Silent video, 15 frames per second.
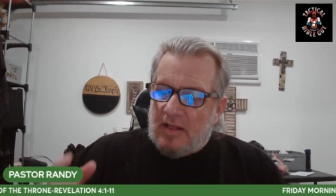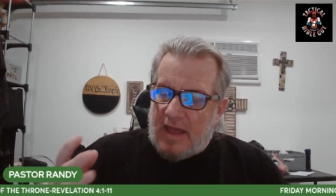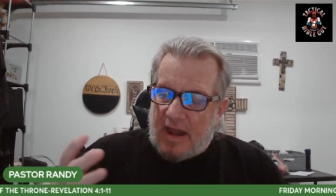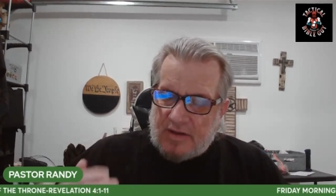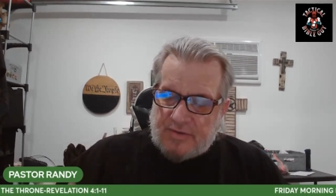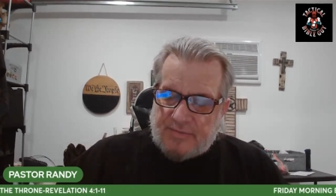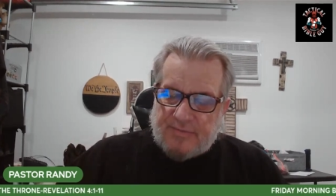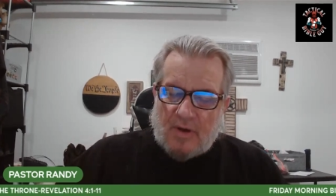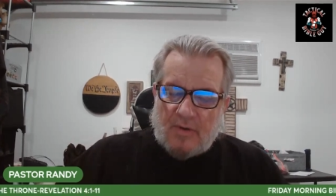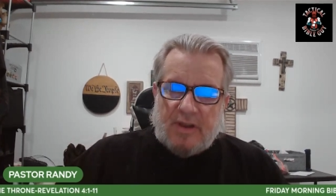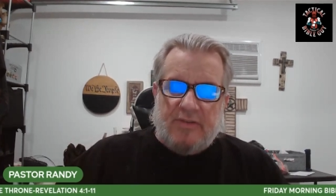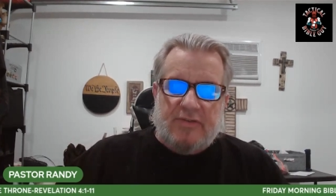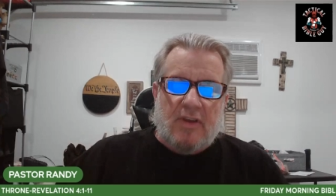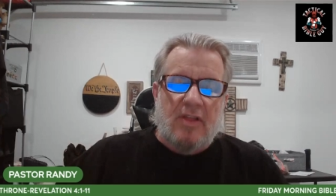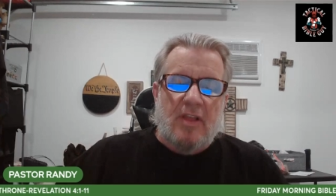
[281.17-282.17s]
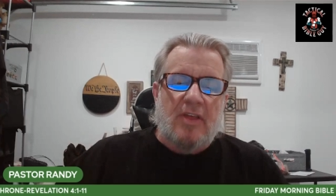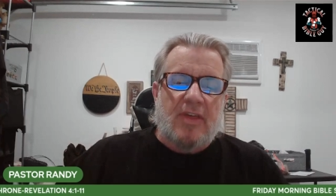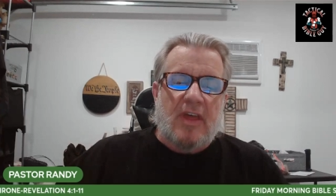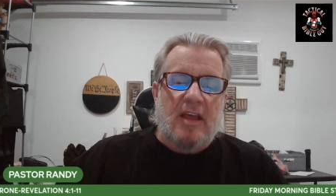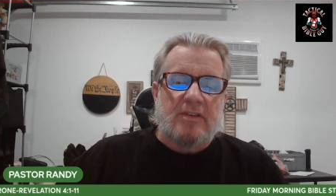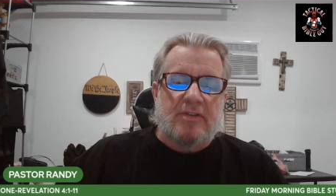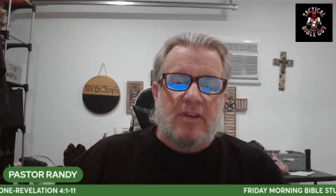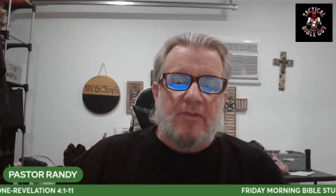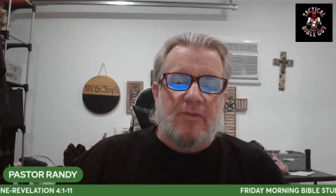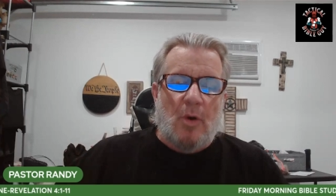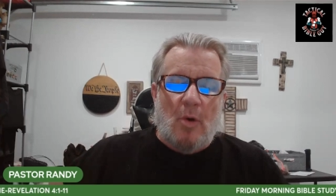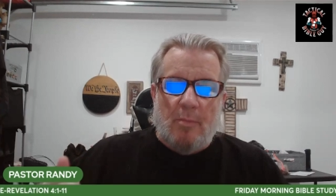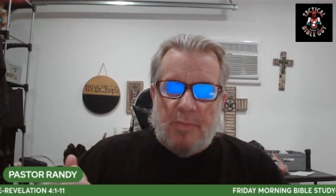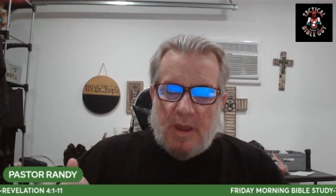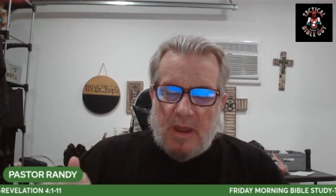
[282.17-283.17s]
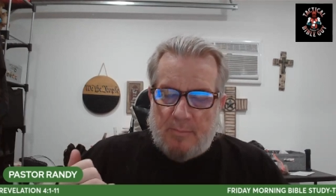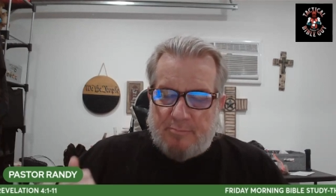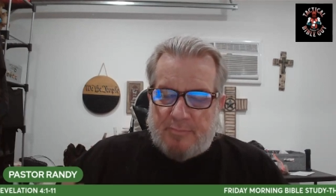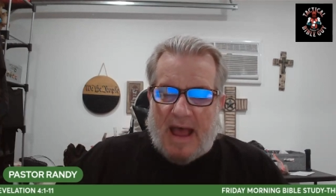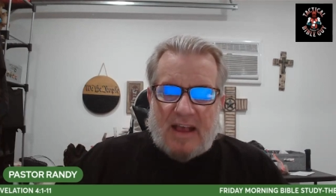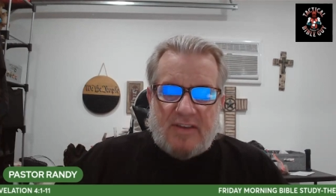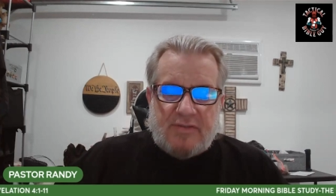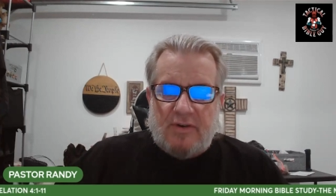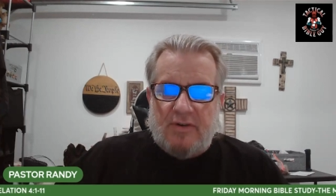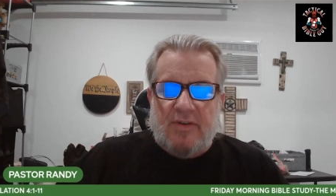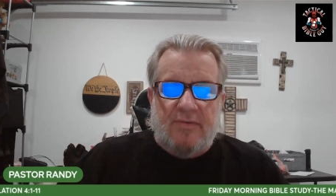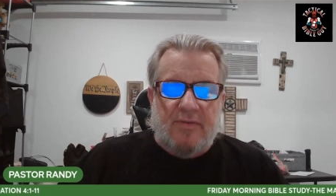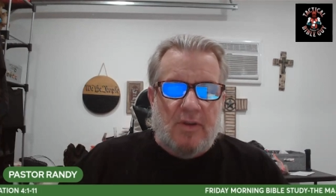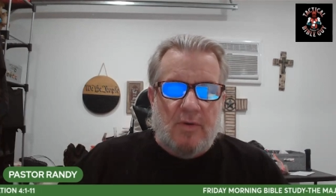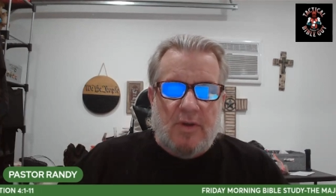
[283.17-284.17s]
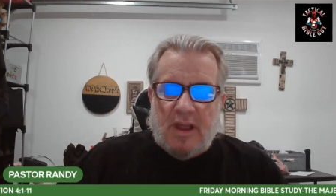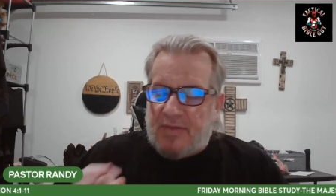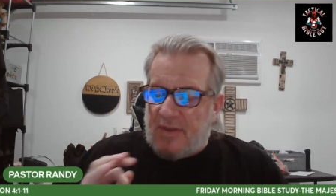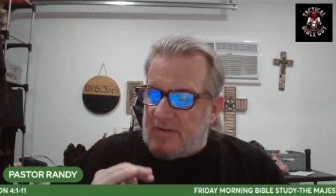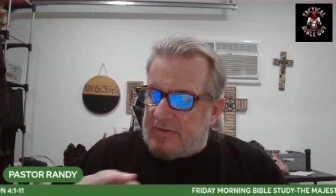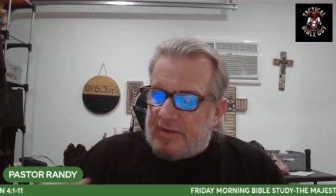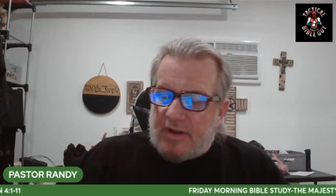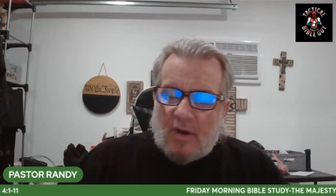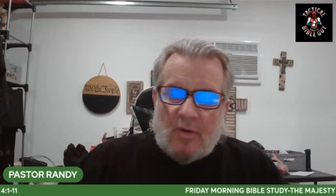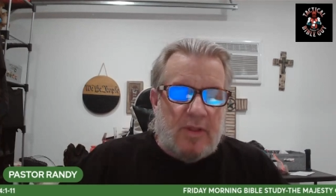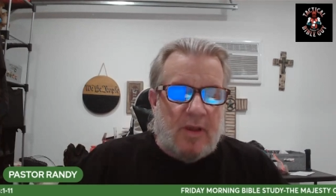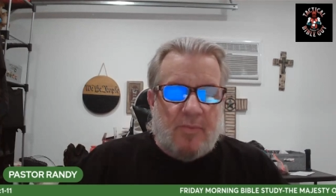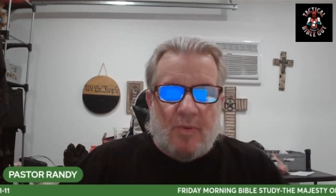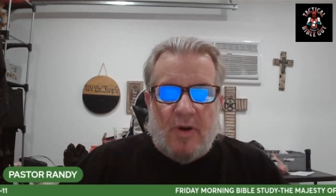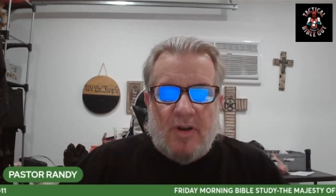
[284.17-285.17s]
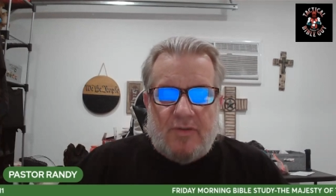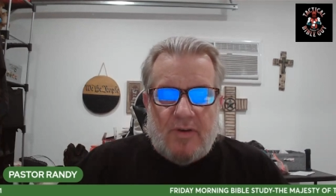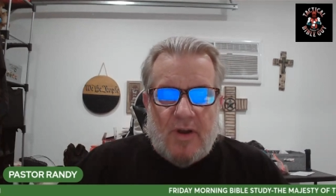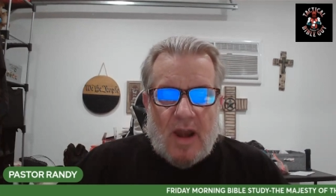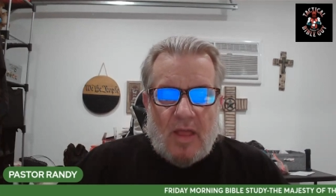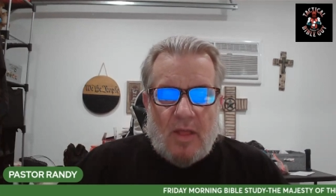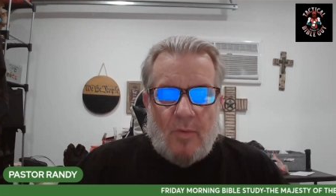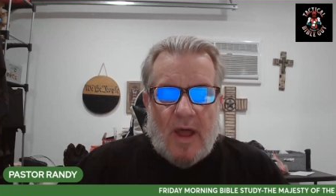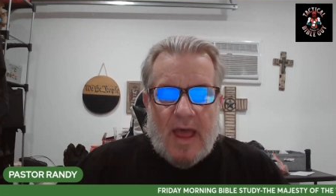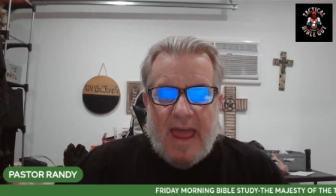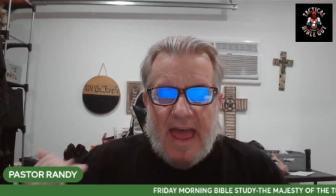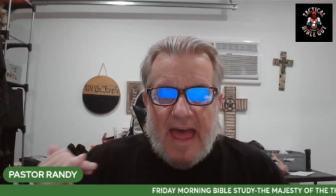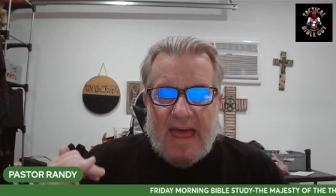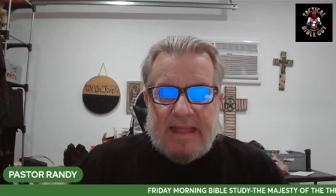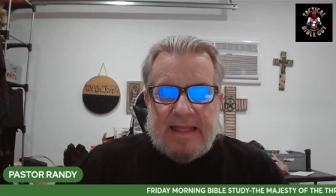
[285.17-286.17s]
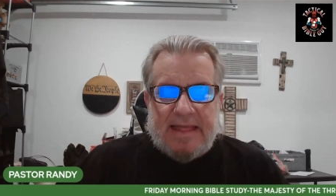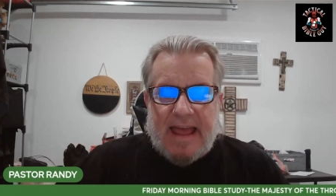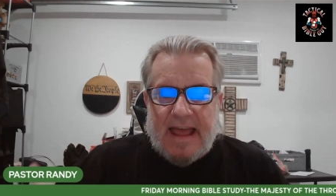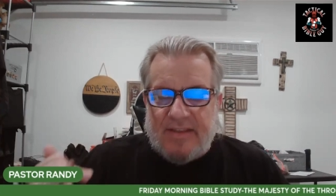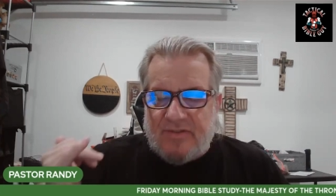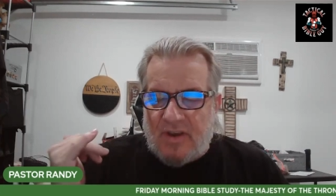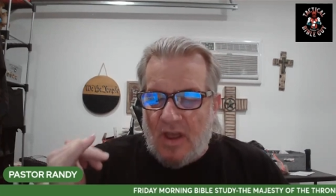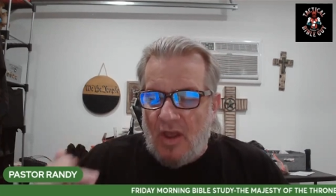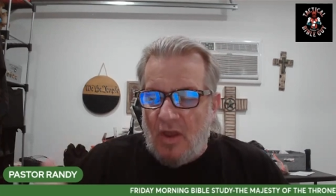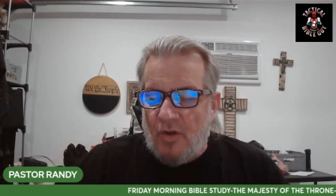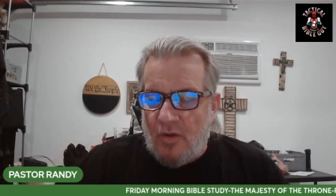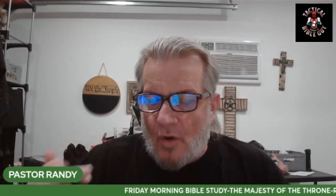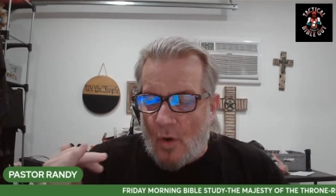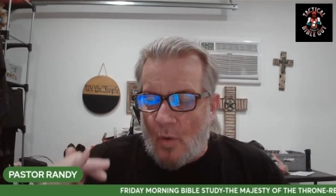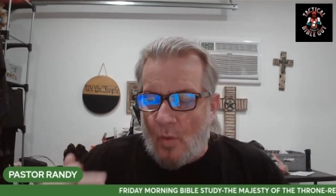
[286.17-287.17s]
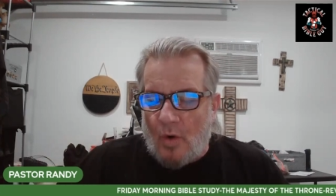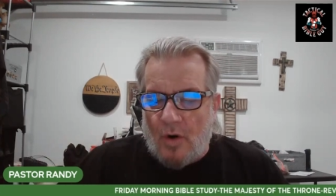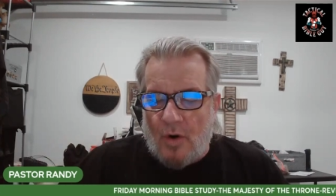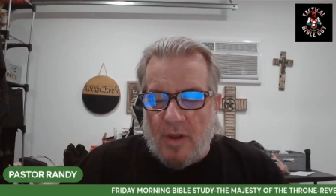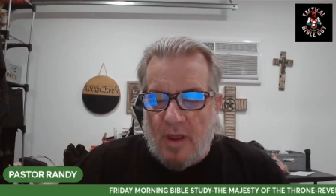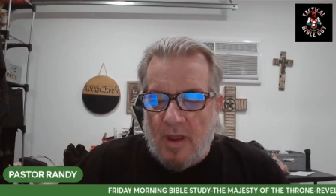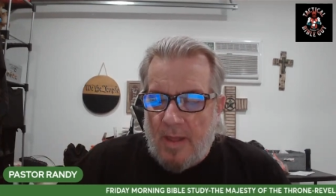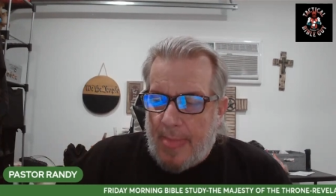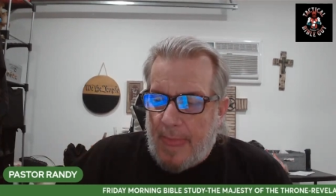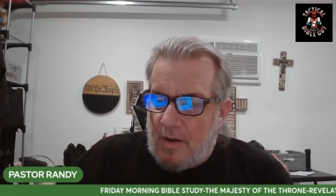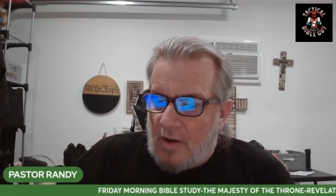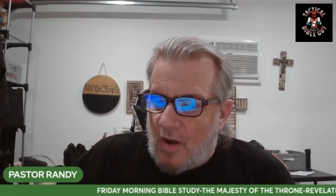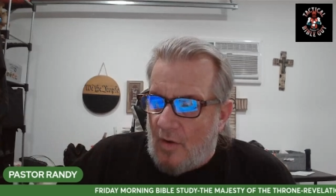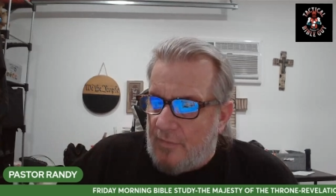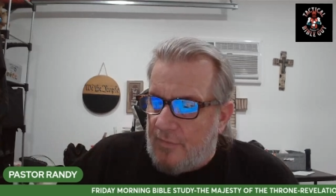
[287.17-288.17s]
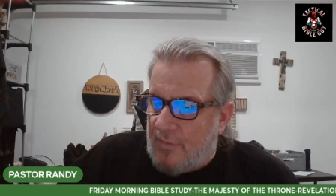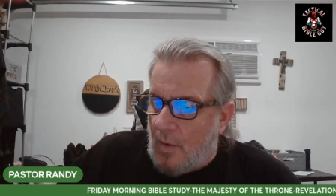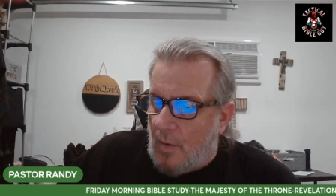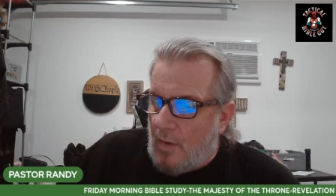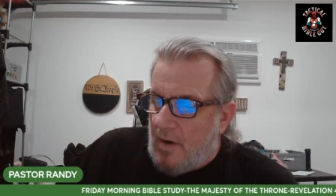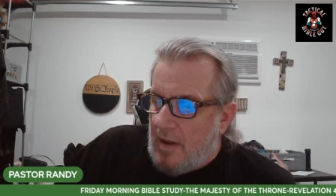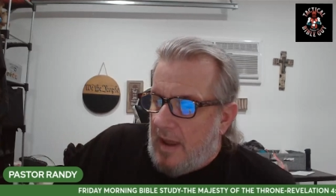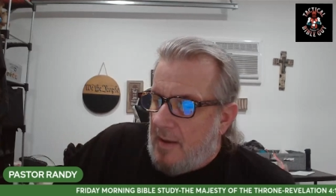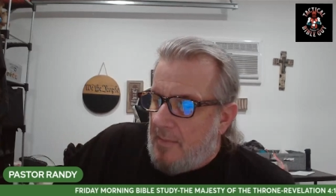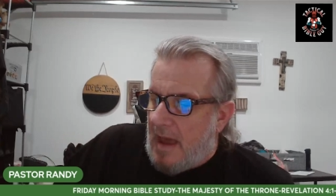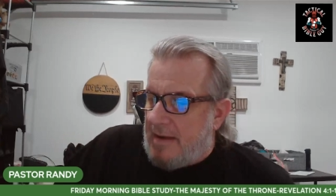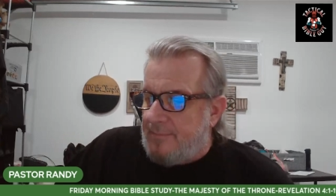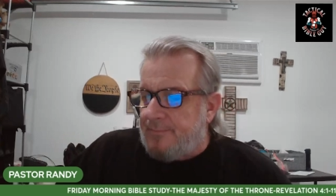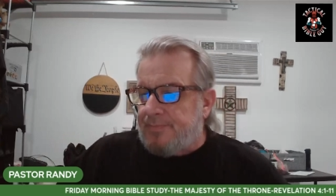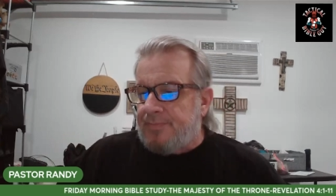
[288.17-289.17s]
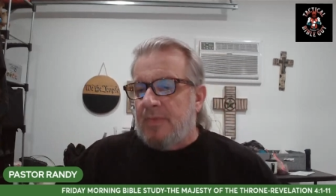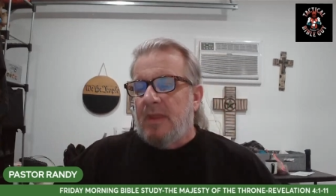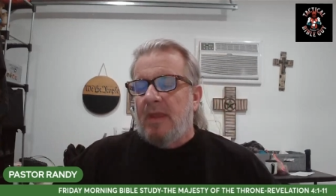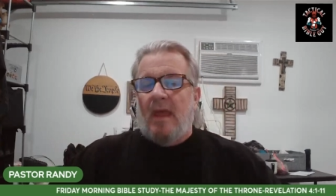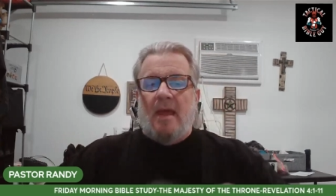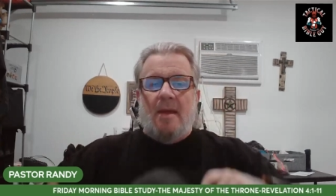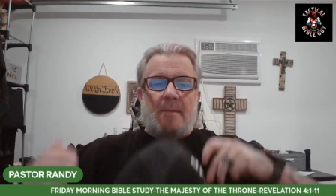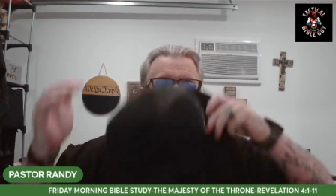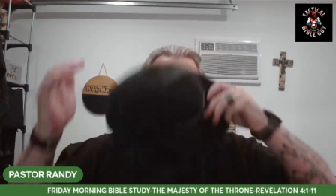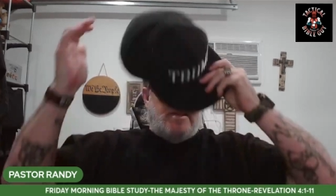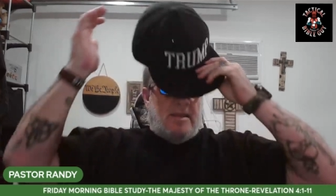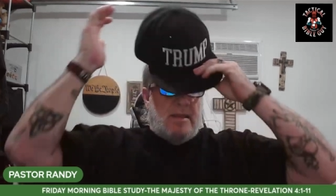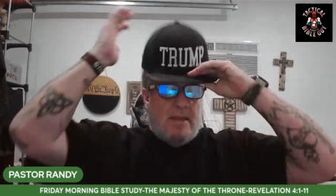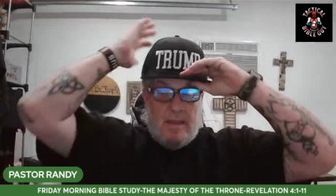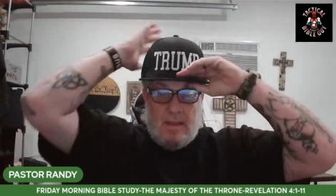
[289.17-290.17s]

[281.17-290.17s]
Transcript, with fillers: Let us focus on the things of you and be ambassadors of you. Get this lowly preacher out of the way and let your word go forward. Amen. Amen.